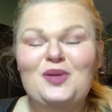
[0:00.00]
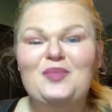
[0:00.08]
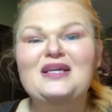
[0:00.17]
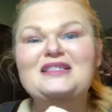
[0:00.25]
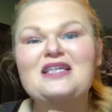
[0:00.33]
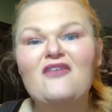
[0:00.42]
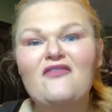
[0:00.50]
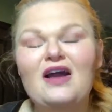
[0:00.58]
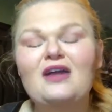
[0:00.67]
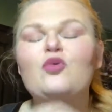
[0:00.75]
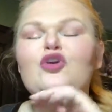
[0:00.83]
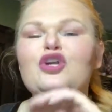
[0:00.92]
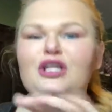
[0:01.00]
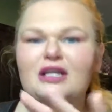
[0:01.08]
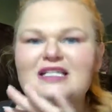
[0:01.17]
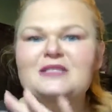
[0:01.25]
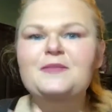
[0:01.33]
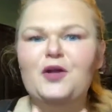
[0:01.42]
bit because we're going to
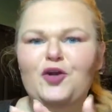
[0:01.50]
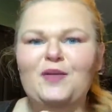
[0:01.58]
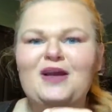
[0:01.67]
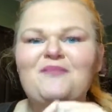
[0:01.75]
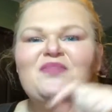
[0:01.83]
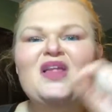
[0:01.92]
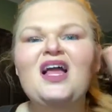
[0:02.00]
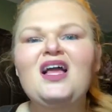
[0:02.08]
experiment.